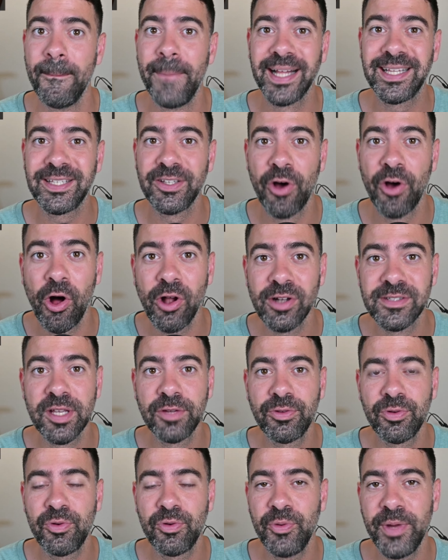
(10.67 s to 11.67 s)
but
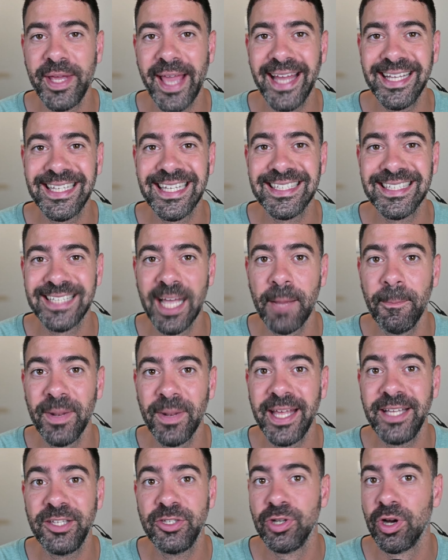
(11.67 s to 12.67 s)
also to create and
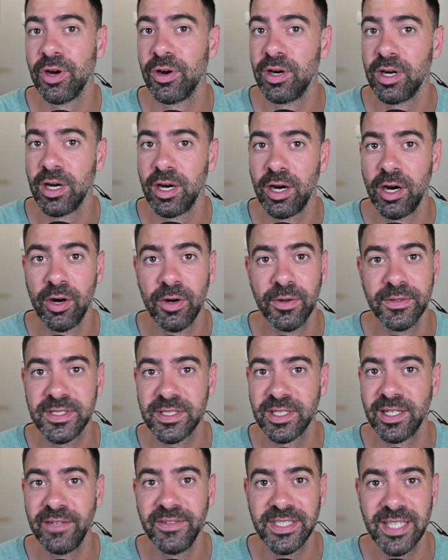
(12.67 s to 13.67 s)
template your
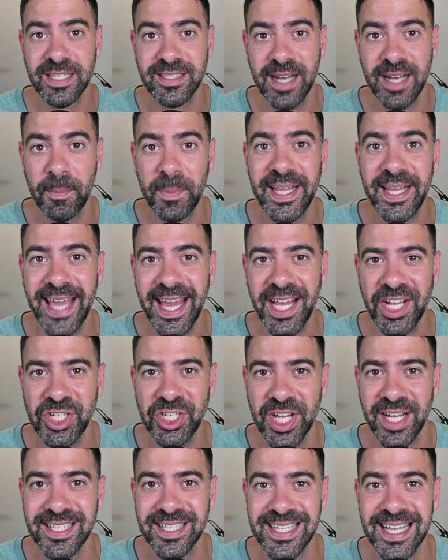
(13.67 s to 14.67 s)
own services and
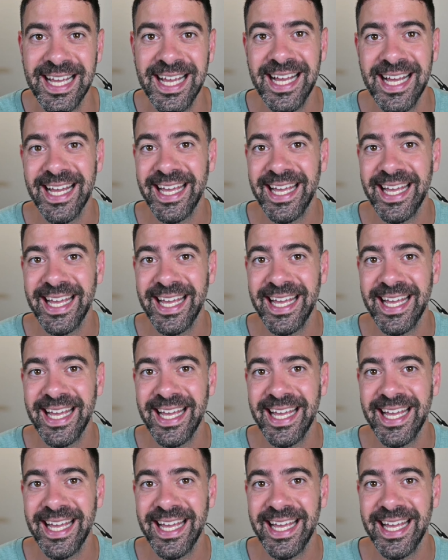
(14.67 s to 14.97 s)
applications.